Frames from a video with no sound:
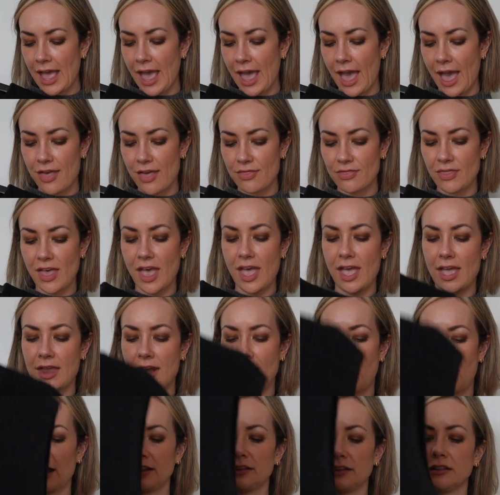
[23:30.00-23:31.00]
And
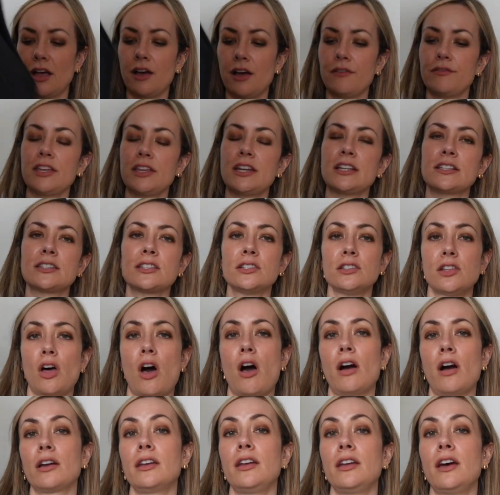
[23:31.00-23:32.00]
then I love that it's
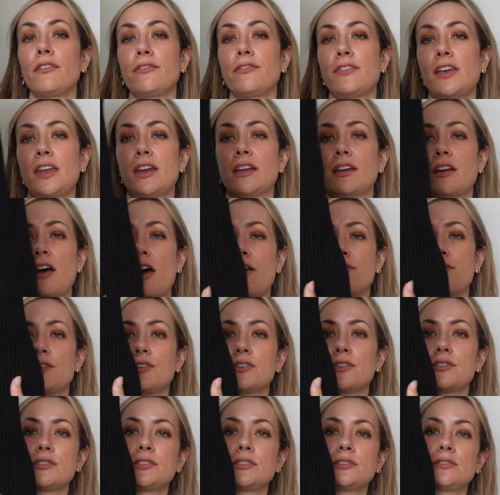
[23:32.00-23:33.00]
long enough that it
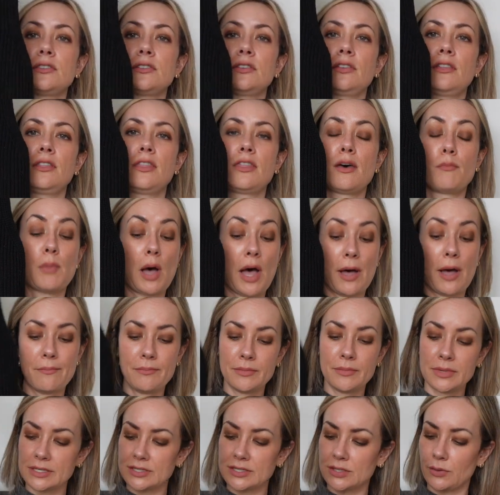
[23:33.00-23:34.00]
covers the
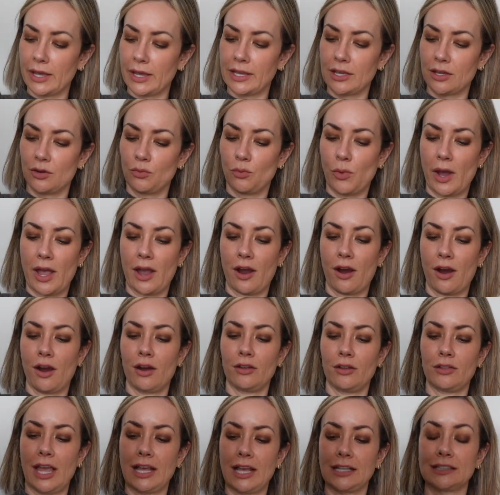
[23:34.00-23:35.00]
bum, so I can
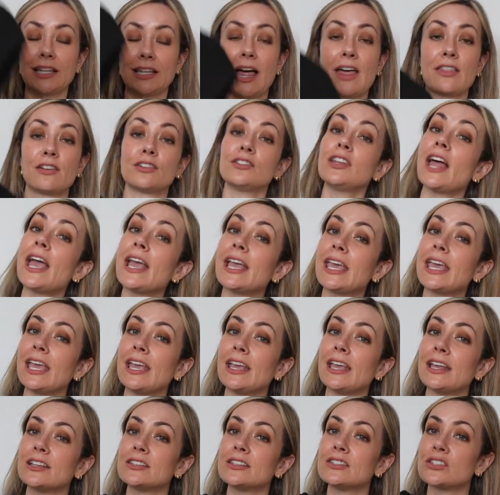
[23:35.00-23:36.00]
wear like leather
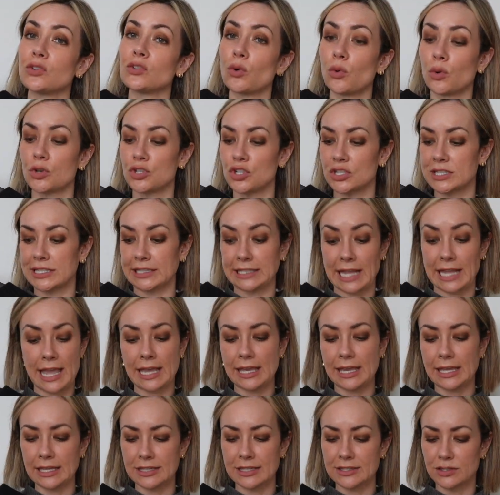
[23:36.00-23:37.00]
leggings or just
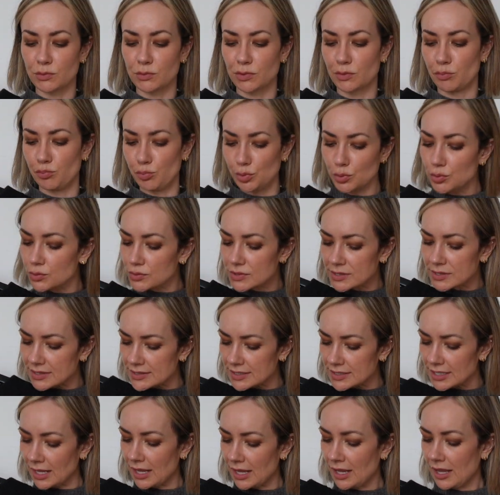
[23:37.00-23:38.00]
leggings with
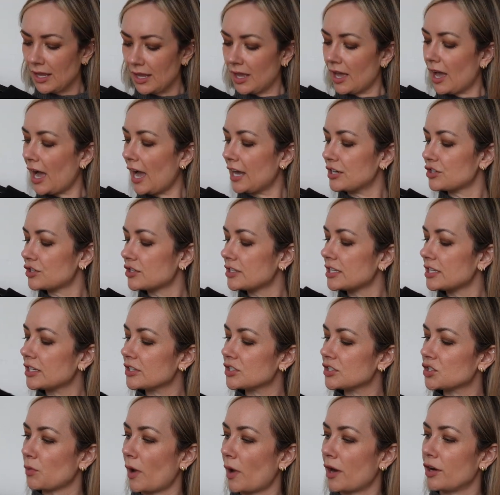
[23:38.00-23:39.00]
boots. I just think a
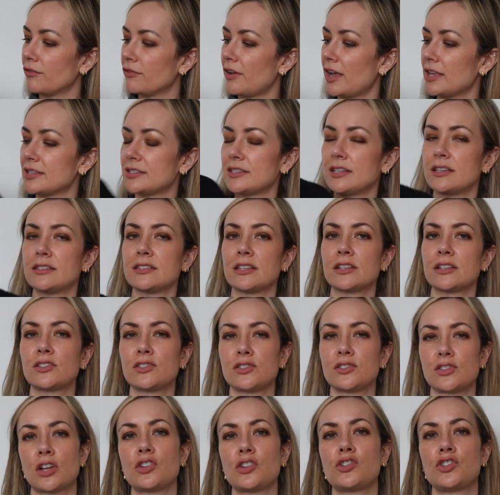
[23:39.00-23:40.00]
sweater vest is like
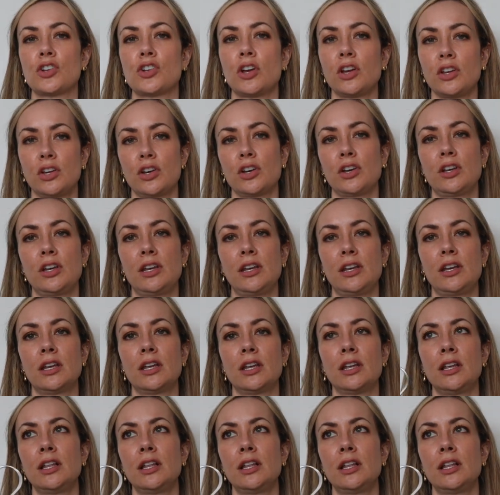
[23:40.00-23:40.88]
such a good